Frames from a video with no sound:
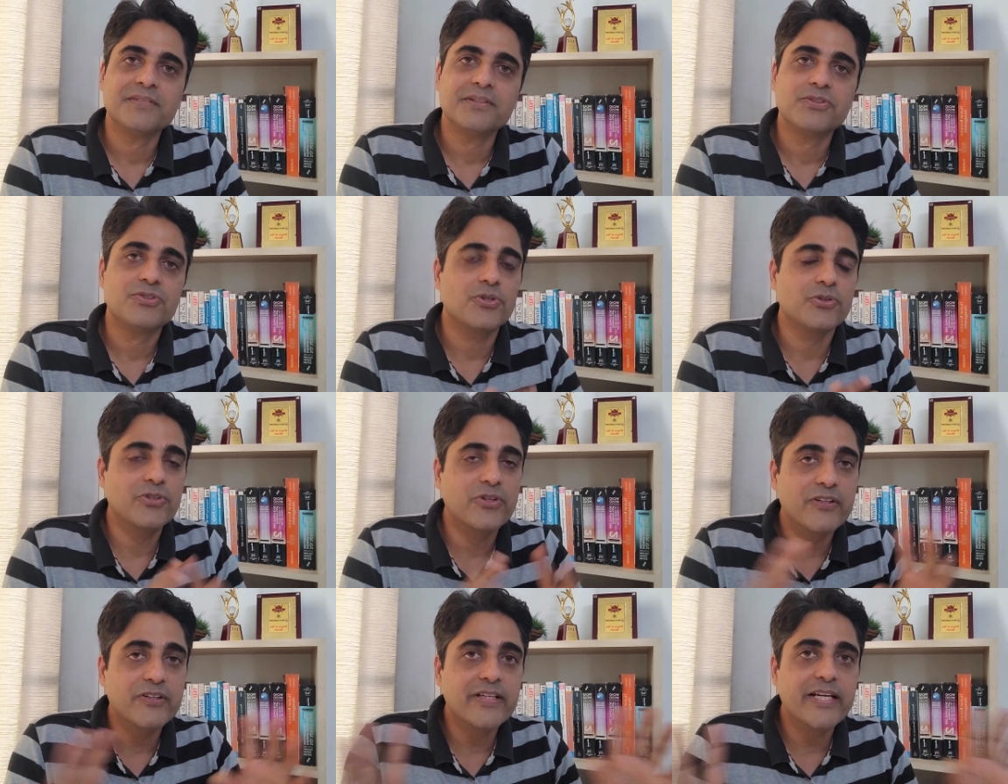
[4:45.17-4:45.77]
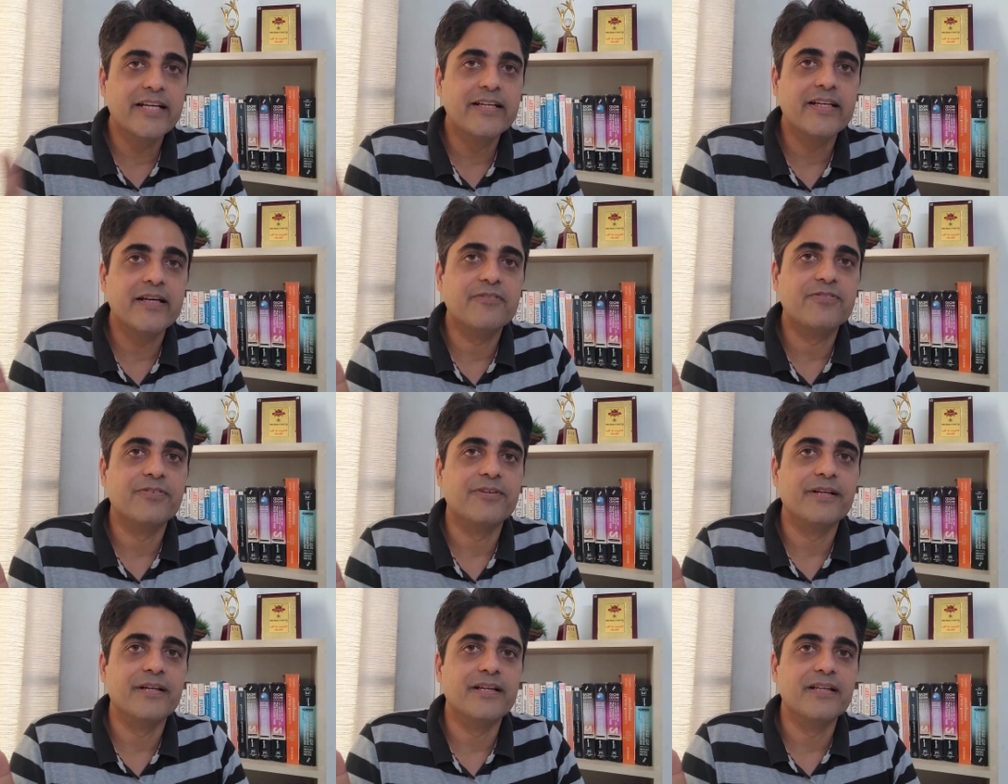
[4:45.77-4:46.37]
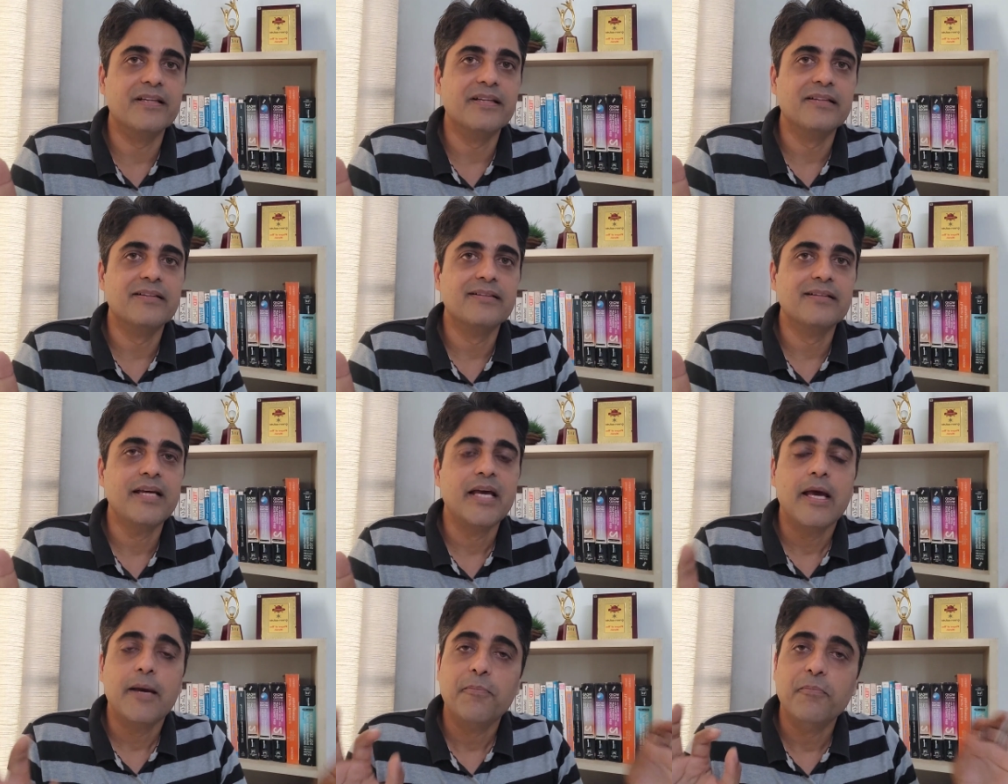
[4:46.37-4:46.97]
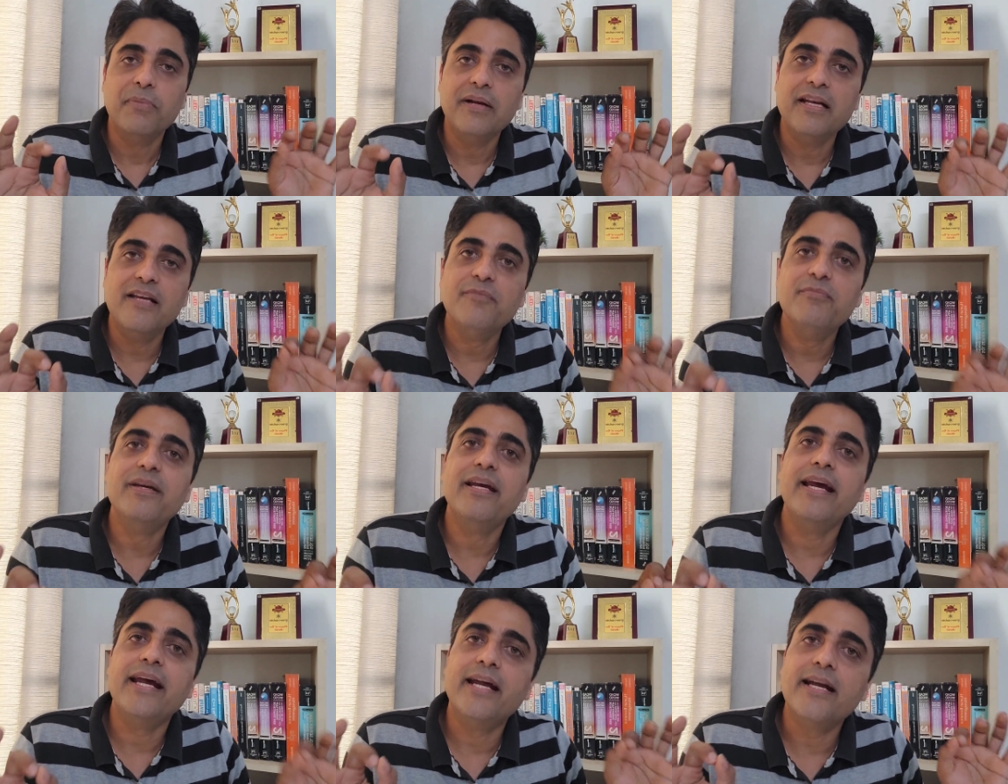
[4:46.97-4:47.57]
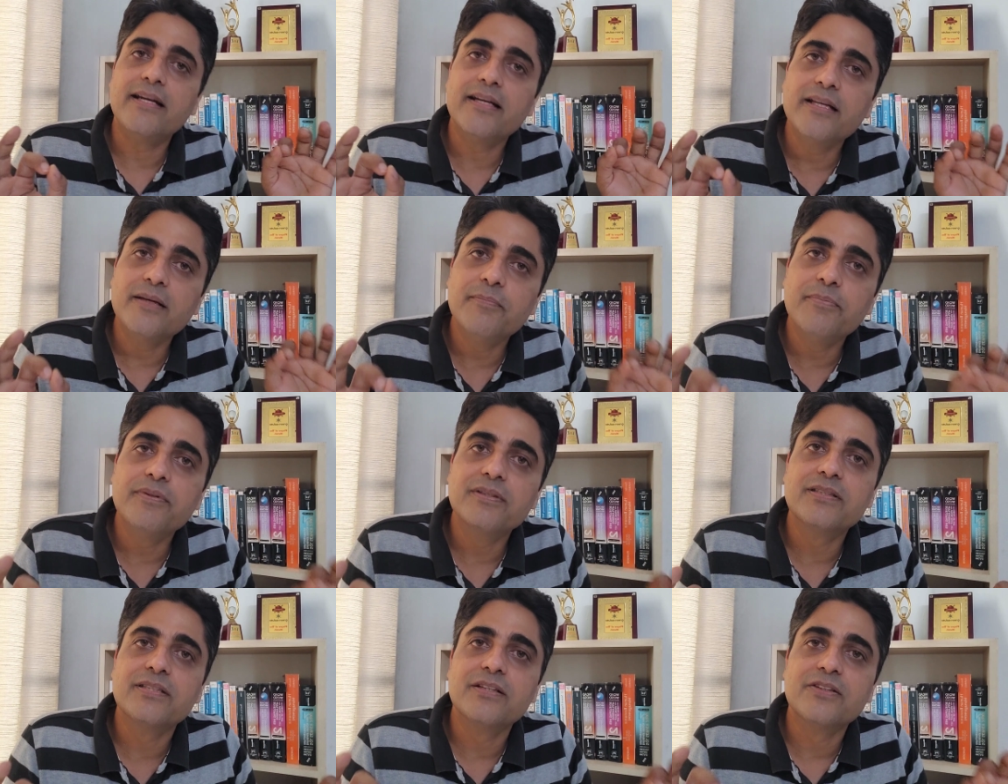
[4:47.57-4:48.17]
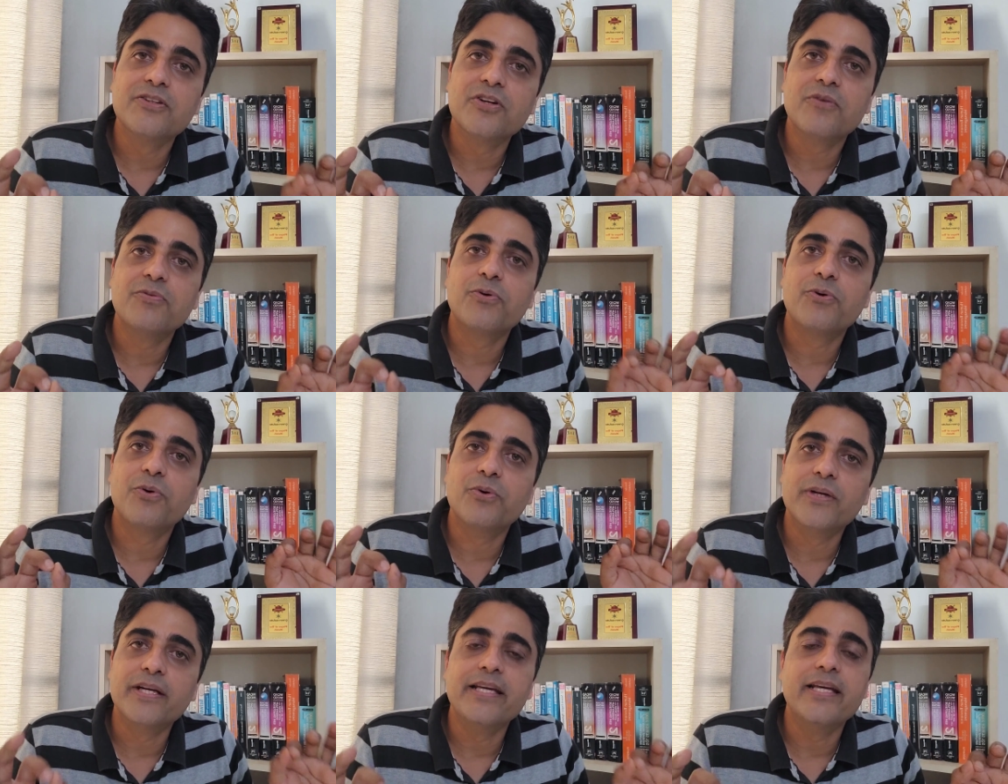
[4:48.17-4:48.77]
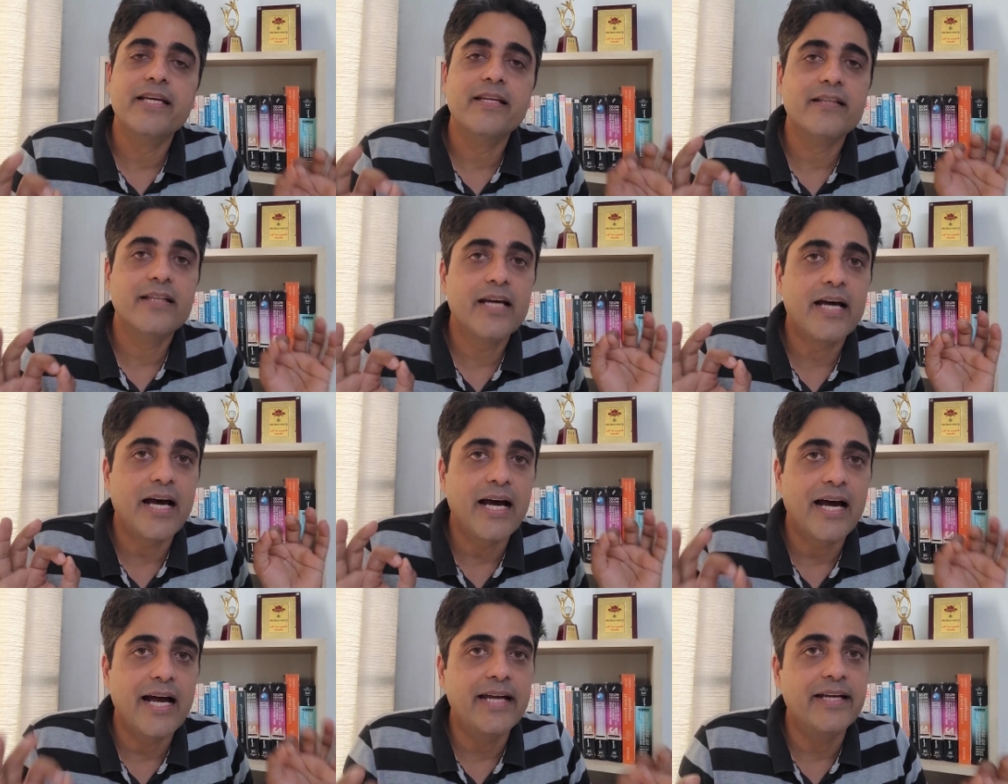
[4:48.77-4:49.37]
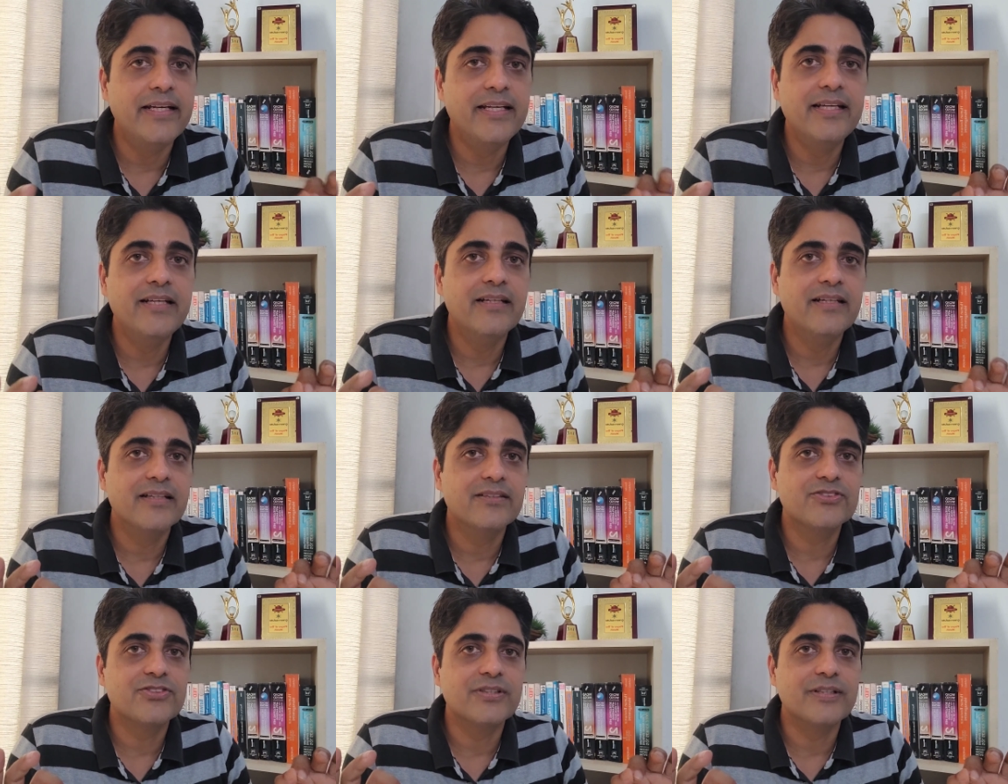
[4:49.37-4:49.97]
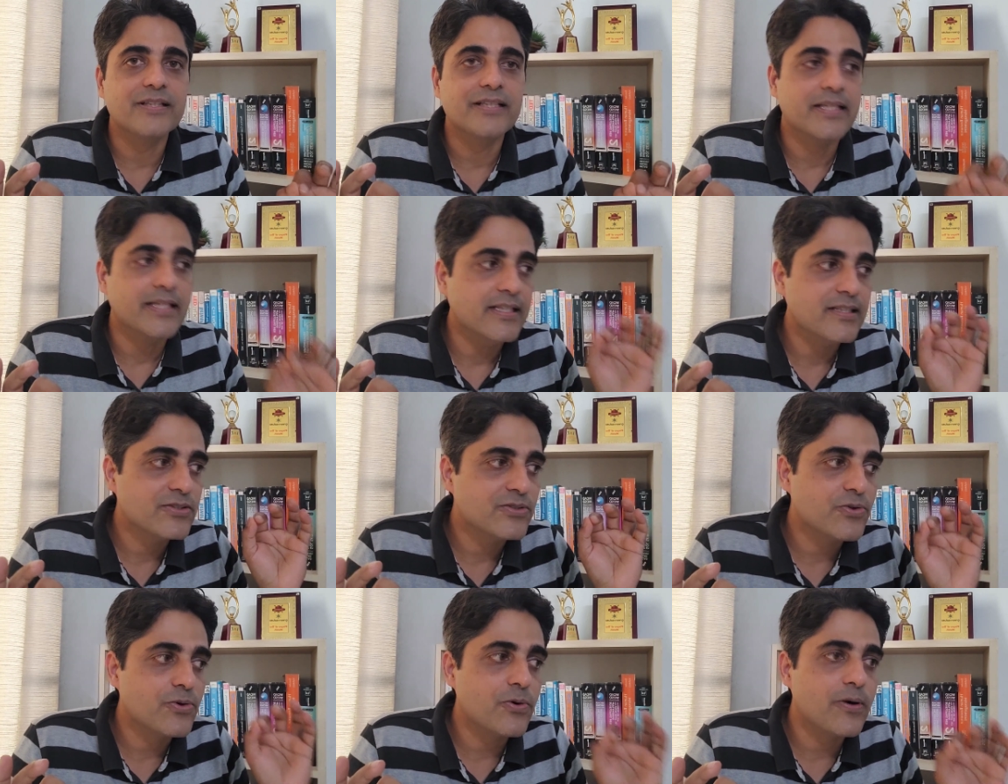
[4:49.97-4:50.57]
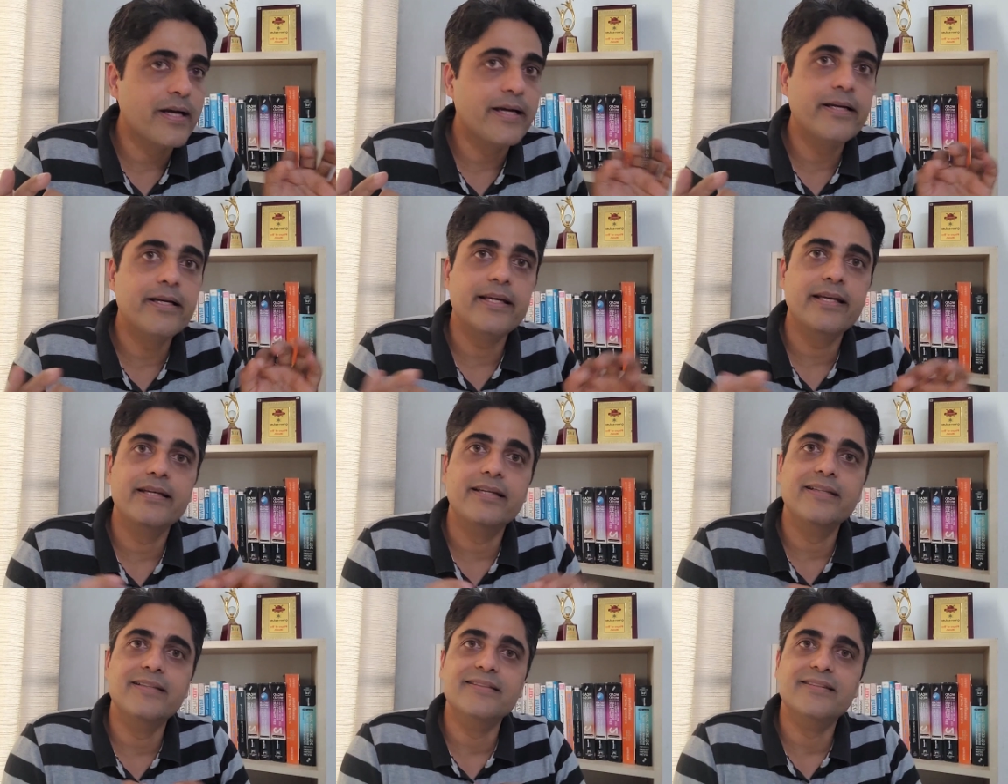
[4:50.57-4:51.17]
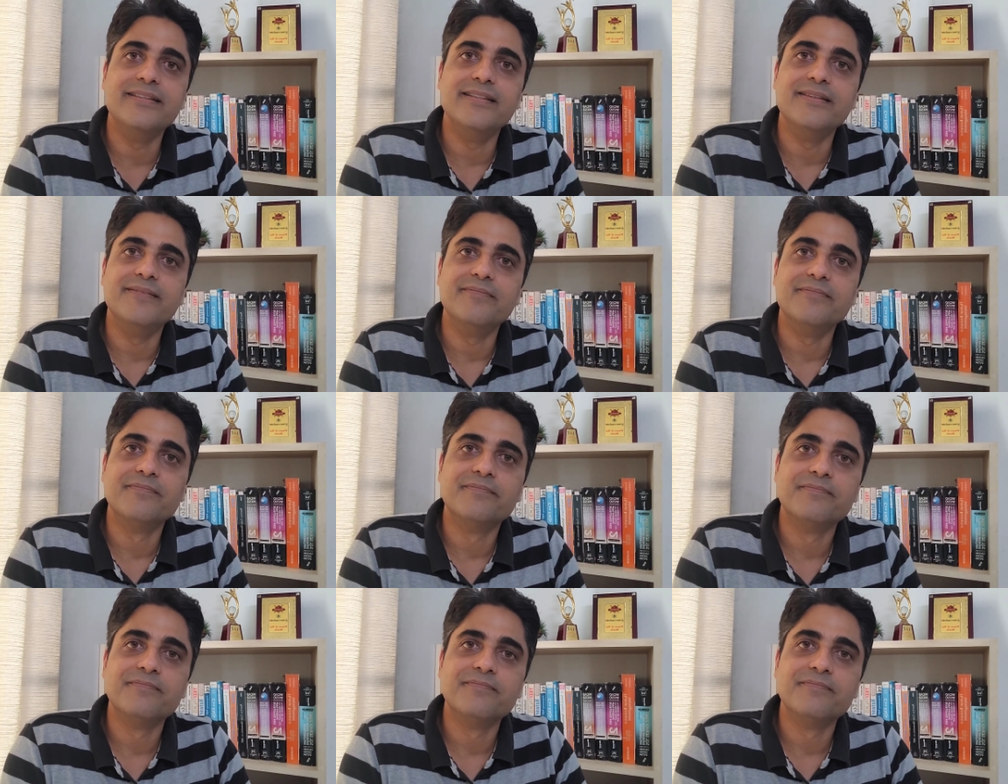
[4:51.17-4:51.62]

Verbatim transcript: So don't get afraid. Believe me, 80% of coding in the IT industry is quite easy